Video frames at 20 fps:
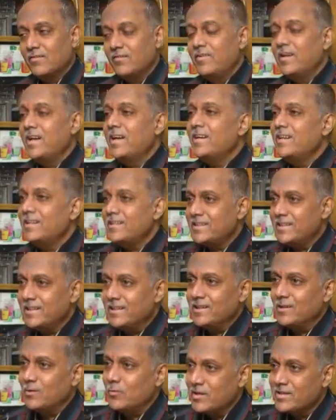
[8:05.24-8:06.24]
where is
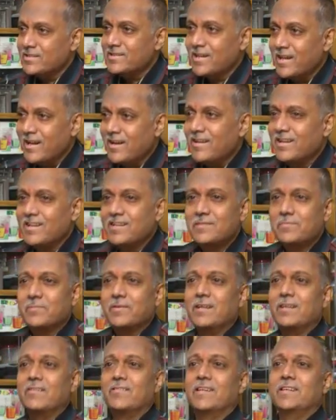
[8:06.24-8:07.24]
she? Kwasa
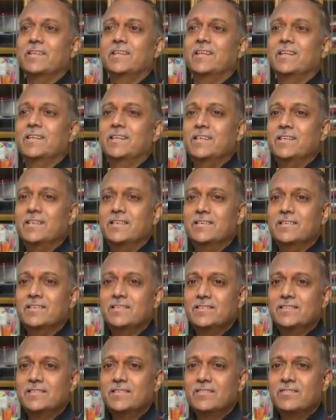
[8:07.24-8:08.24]
Lakshmana Vaidehi.
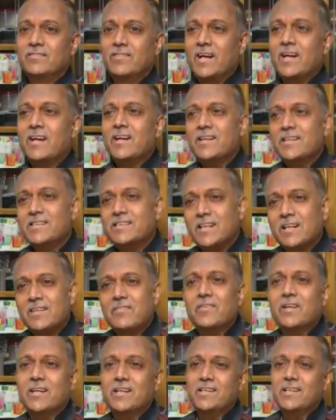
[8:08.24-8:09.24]
Where is that
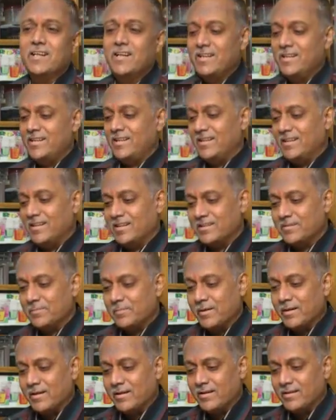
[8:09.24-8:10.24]
Vaidehi
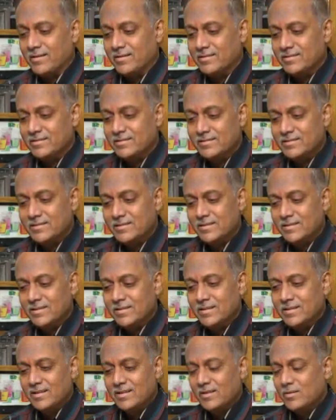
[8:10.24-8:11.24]
Lakshmana,
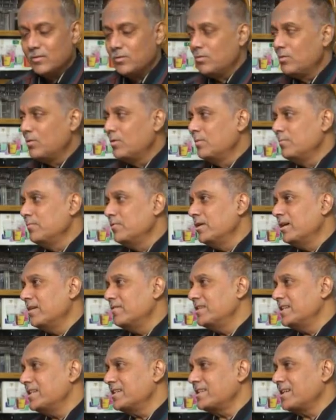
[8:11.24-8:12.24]
whom you
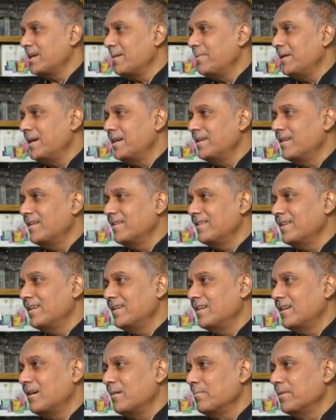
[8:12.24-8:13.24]
have just abandoned
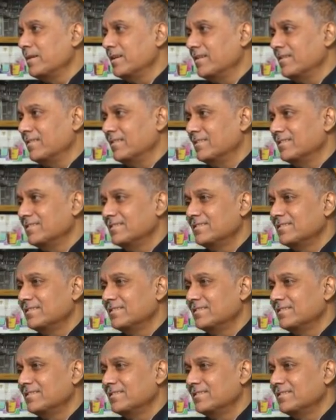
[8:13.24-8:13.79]
and come here?